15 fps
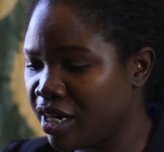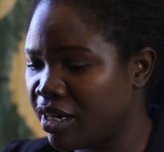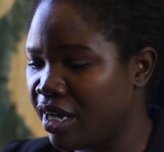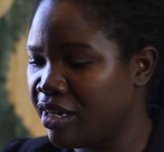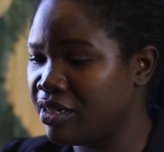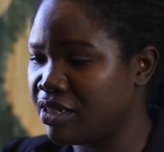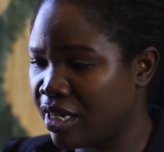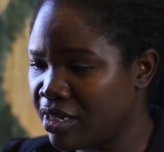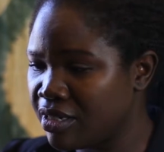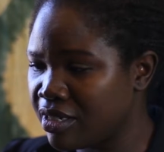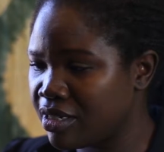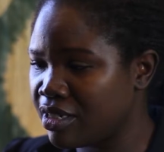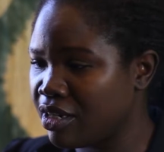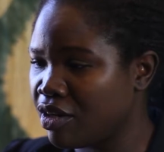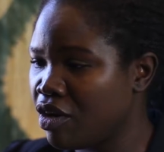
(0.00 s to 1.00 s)
and
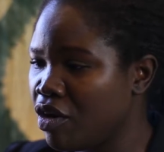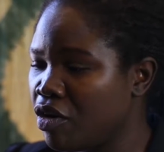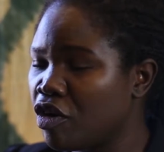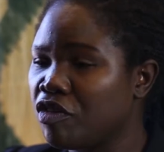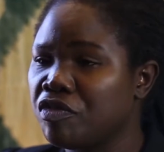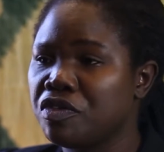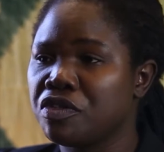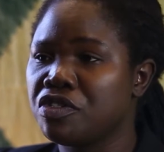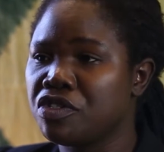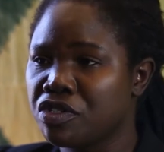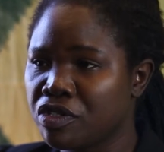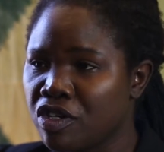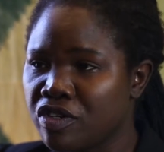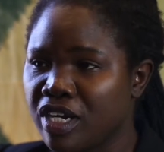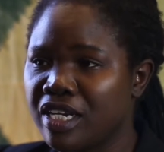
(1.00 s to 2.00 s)
identity of your
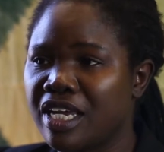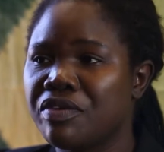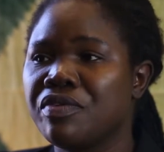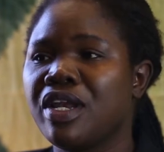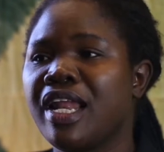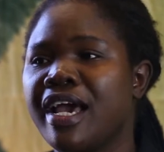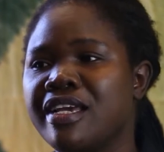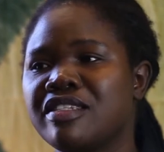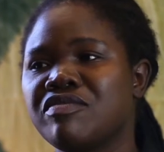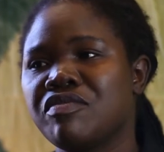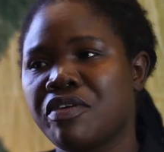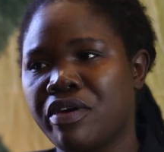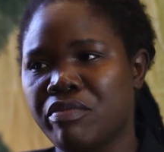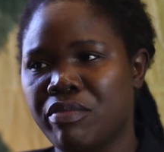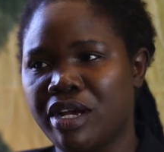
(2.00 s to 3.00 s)
children that relies
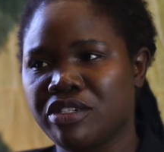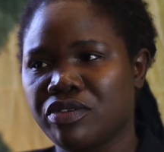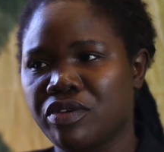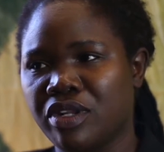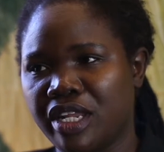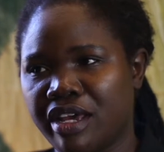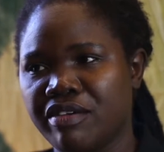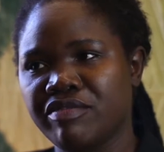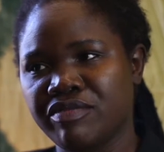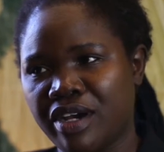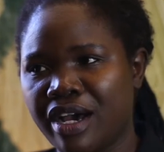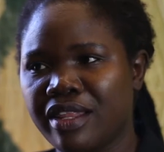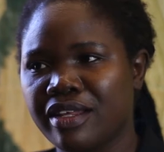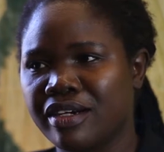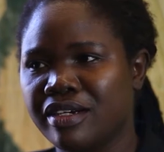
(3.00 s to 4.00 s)
very much on their
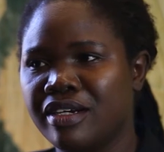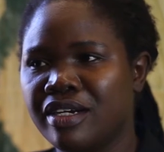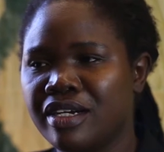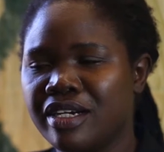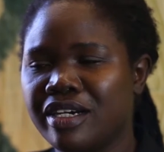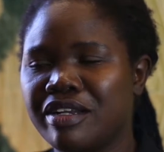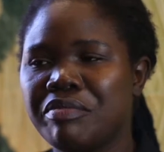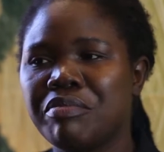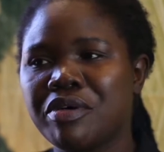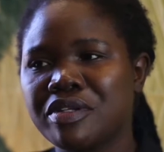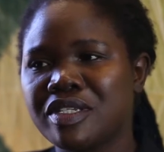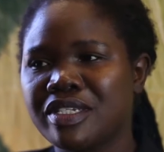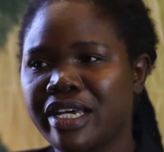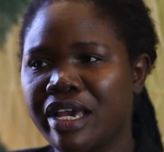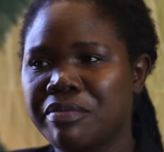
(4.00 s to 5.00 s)
father. And
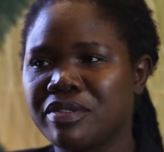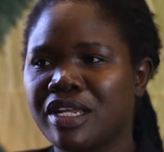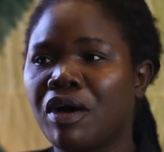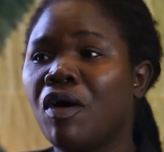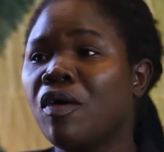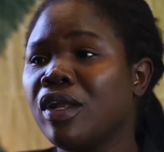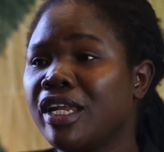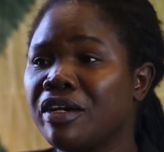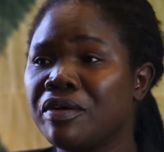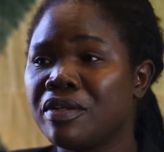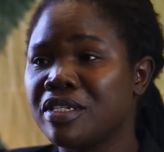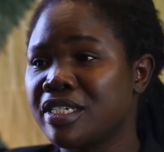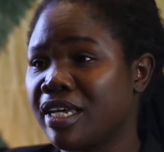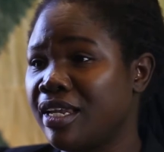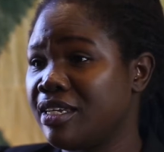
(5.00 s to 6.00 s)
most times the only
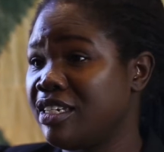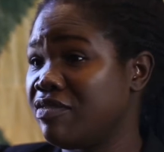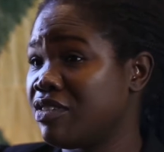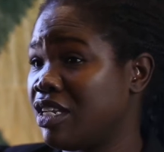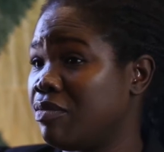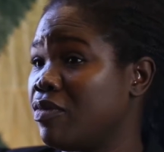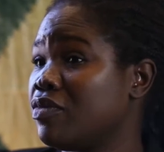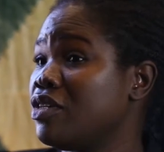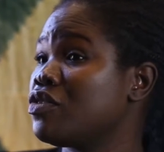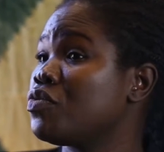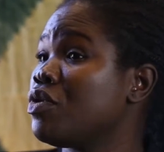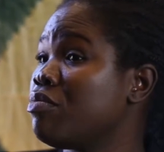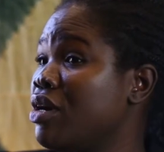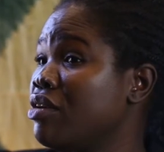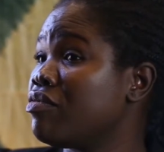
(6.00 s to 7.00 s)
alternative some of these
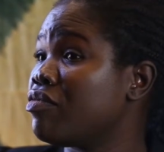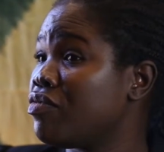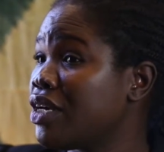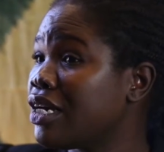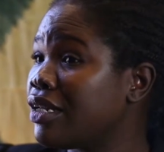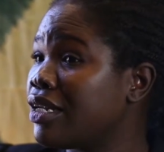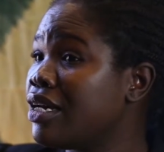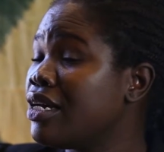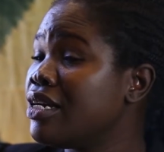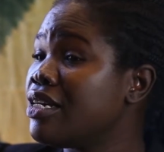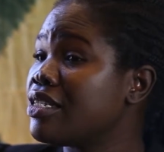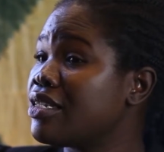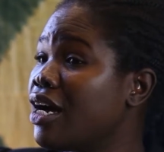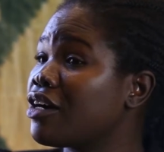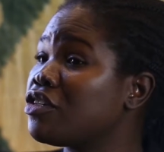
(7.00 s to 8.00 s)
women feel
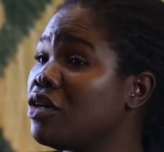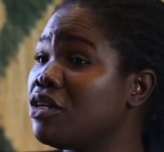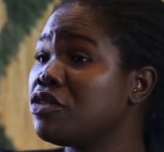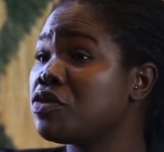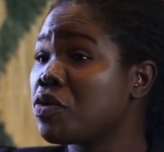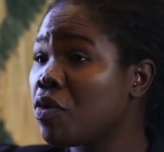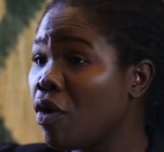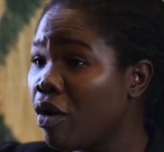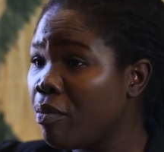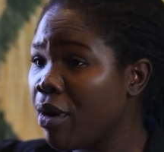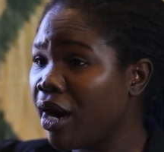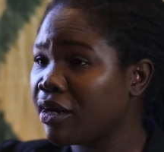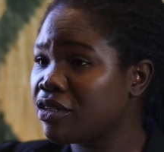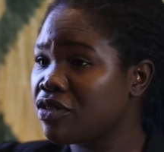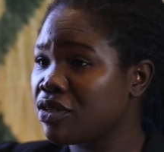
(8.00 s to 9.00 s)
is actually to go
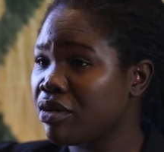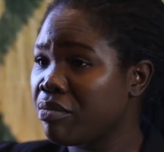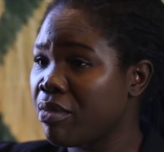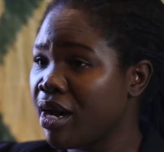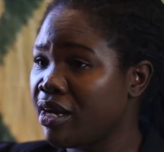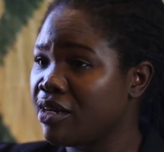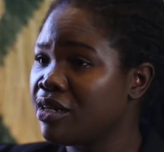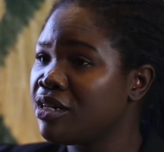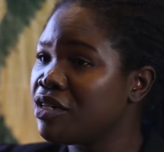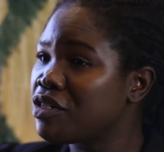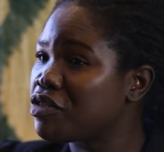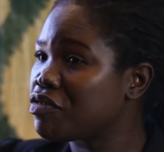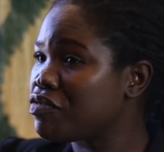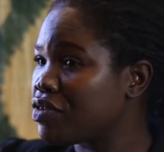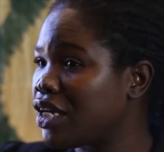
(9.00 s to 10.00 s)
back to the man
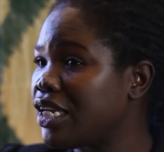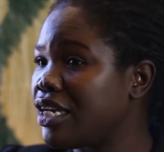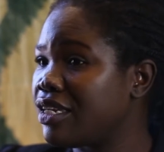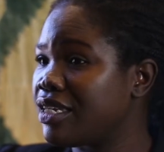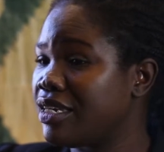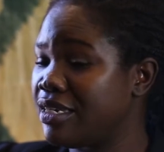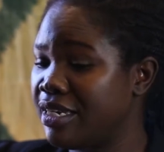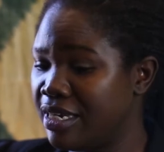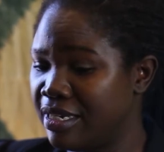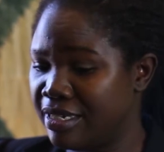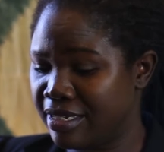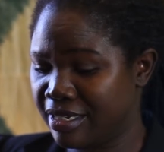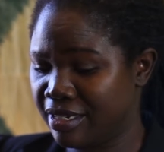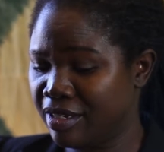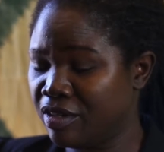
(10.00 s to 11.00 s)
to fill in the
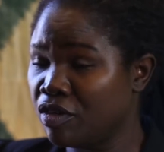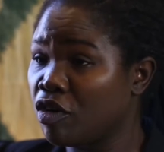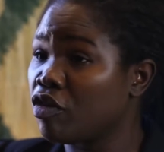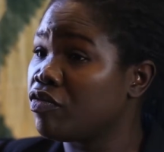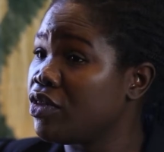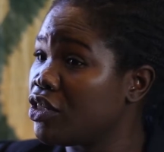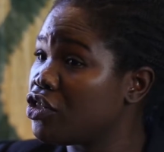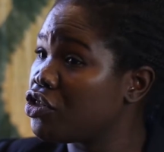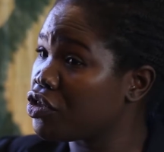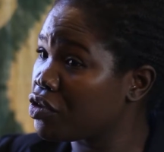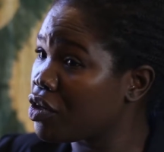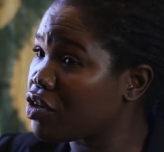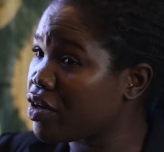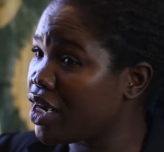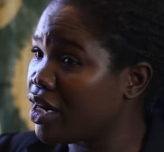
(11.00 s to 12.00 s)
needs of the
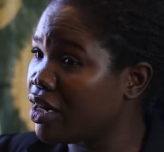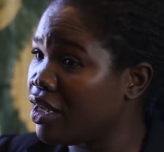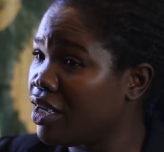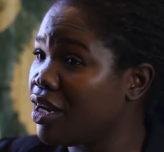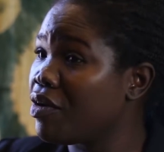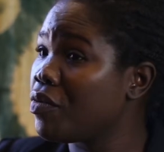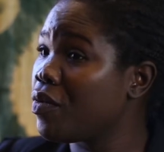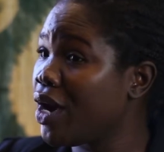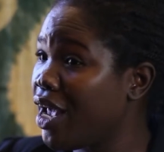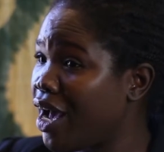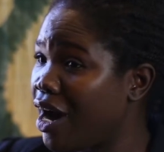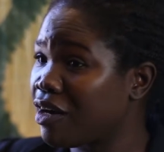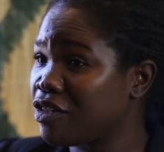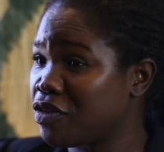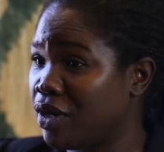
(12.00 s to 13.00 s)
children. In a way,
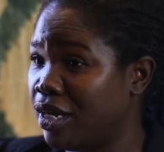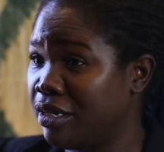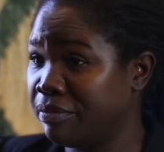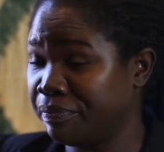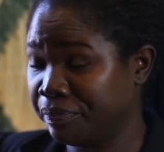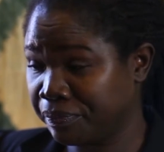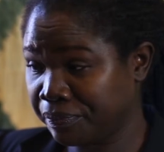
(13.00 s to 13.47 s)
actually,